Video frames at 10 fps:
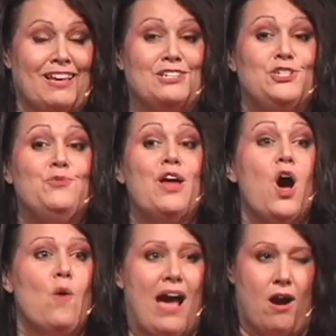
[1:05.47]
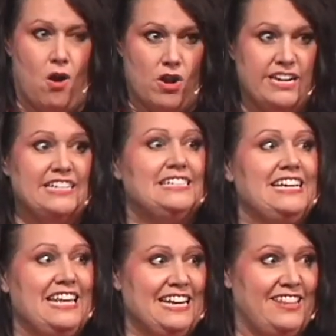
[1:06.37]
because you know how hard it is to
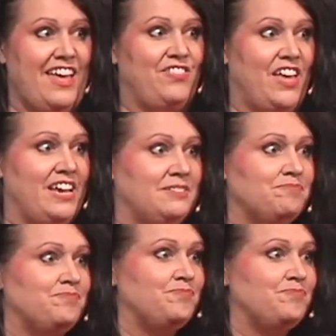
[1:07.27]
get into that thing.